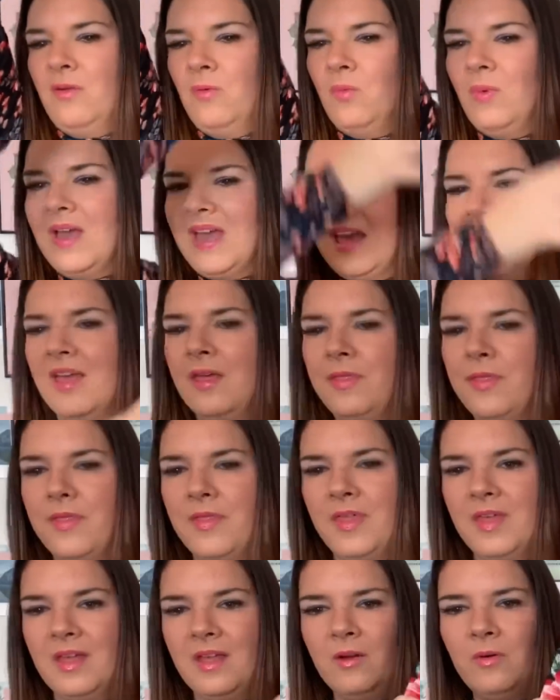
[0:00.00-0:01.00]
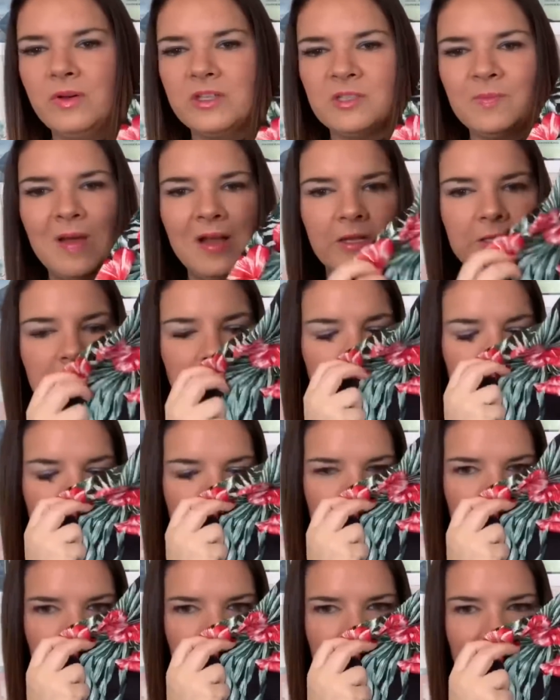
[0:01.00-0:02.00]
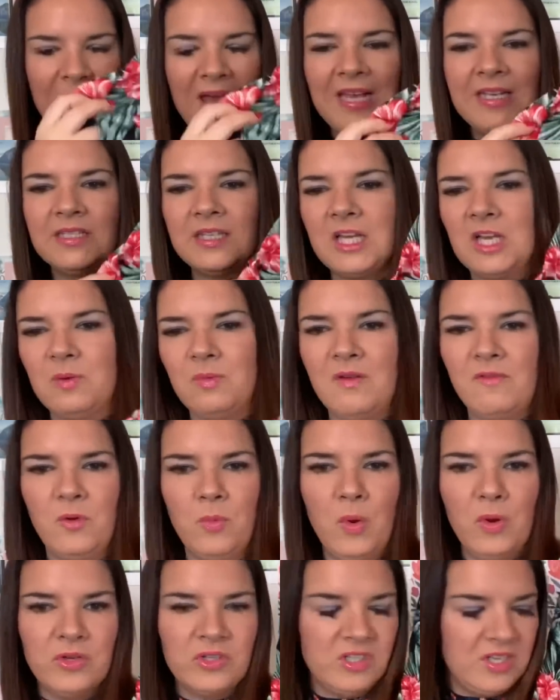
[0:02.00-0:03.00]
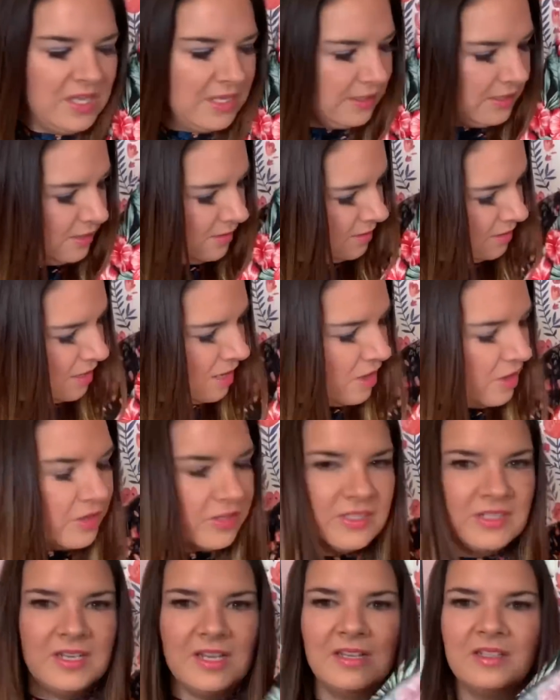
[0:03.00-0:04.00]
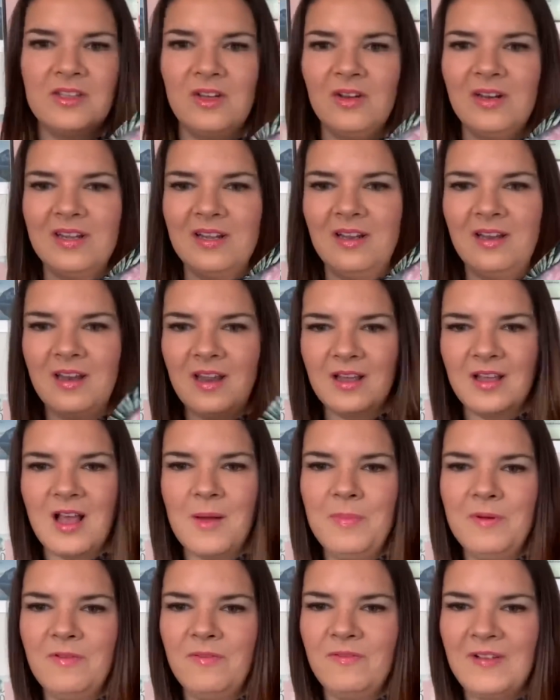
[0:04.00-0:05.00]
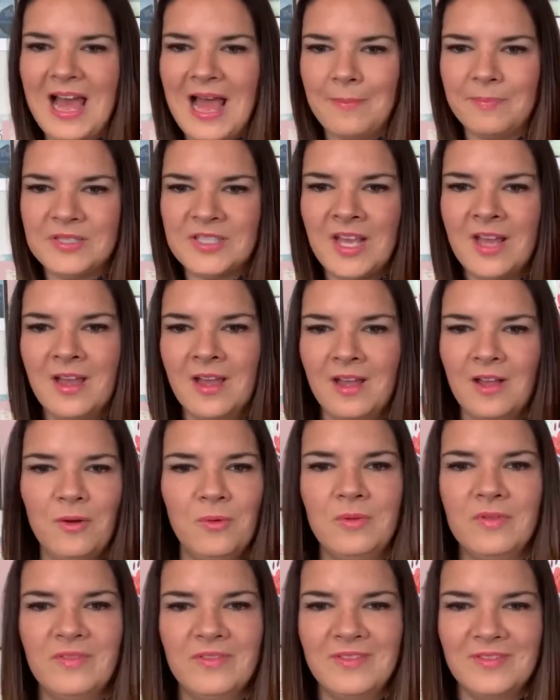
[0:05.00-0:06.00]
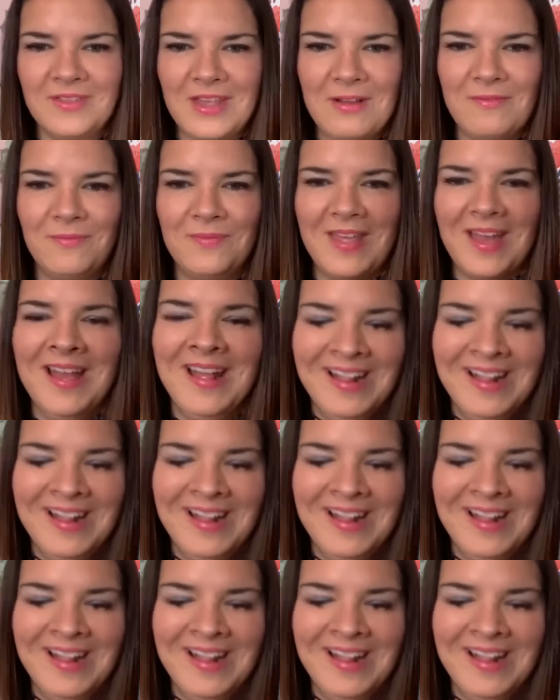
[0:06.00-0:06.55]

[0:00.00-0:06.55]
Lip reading: with, oh, it smells amazing, whoever washed this last. It's got a couple of flaps. Oh, that.